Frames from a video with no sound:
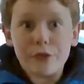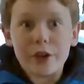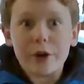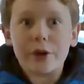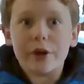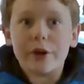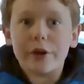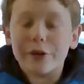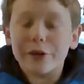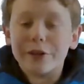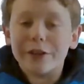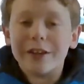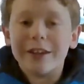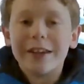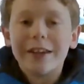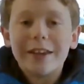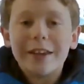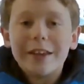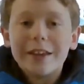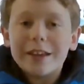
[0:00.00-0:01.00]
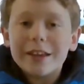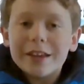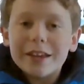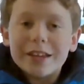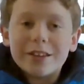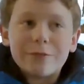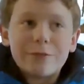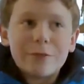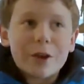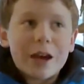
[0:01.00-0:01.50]
I'm very early.
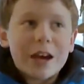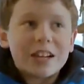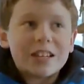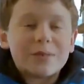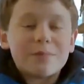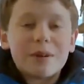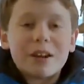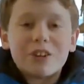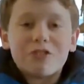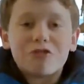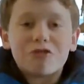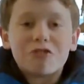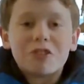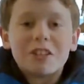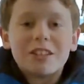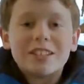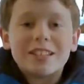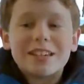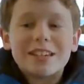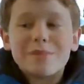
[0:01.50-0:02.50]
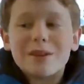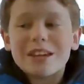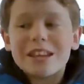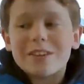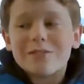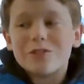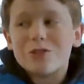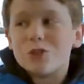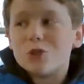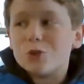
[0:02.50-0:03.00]
In fact, my
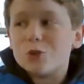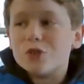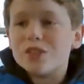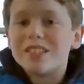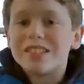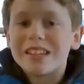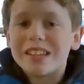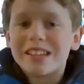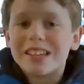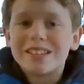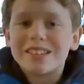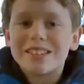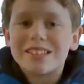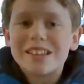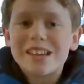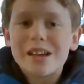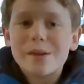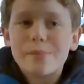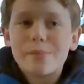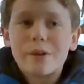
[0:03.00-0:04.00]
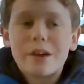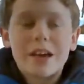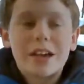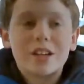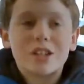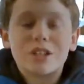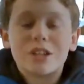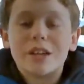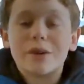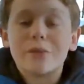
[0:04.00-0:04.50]
trees, I might have to do a second
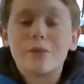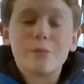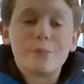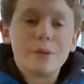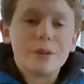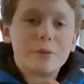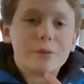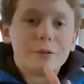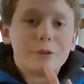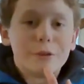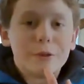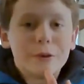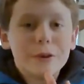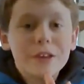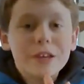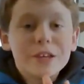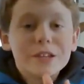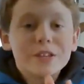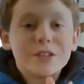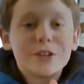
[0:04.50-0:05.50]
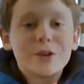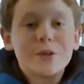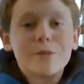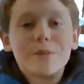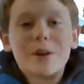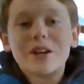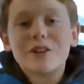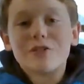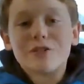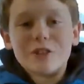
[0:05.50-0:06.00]
tap. I won't be able to.
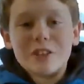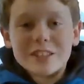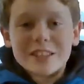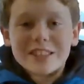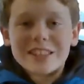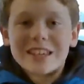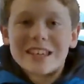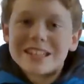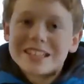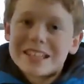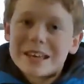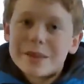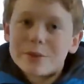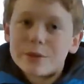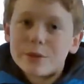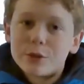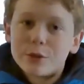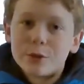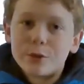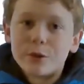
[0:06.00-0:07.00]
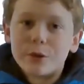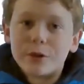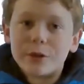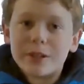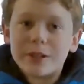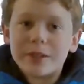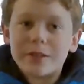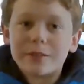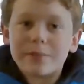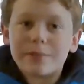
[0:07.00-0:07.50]
So my trees, I think I tapped
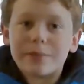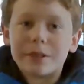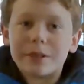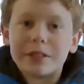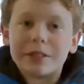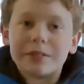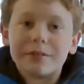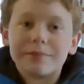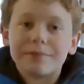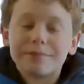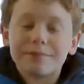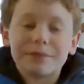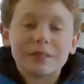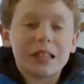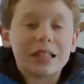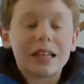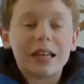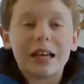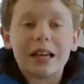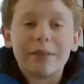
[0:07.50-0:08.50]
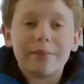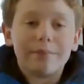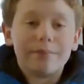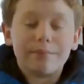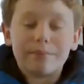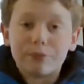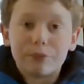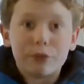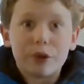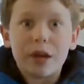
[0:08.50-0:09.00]
them too early, but
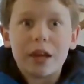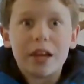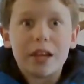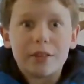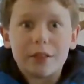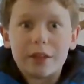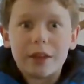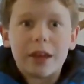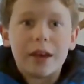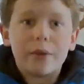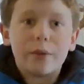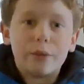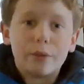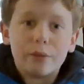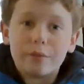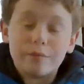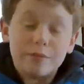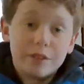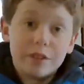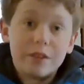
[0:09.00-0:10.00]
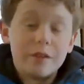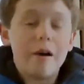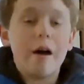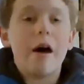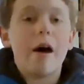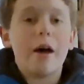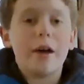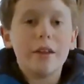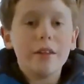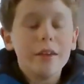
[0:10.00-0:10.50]
I pray that I
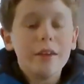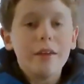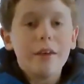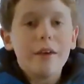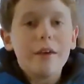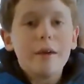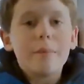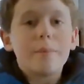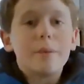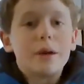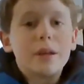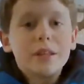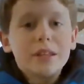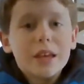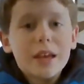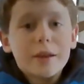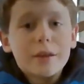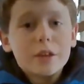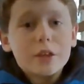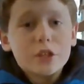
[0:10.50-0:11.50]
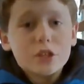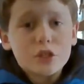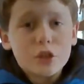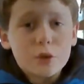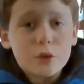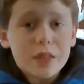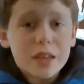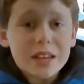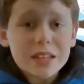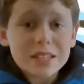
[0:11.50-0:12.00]
did not. But
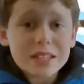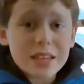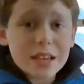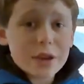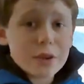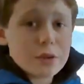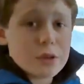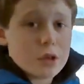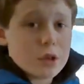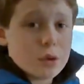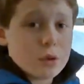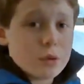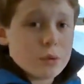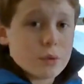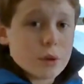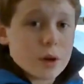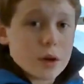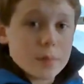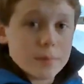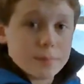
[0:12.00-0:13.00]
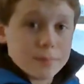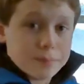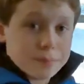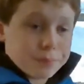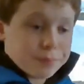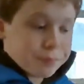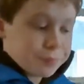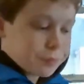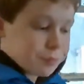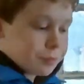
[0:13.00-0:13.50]
yeah, so that is how you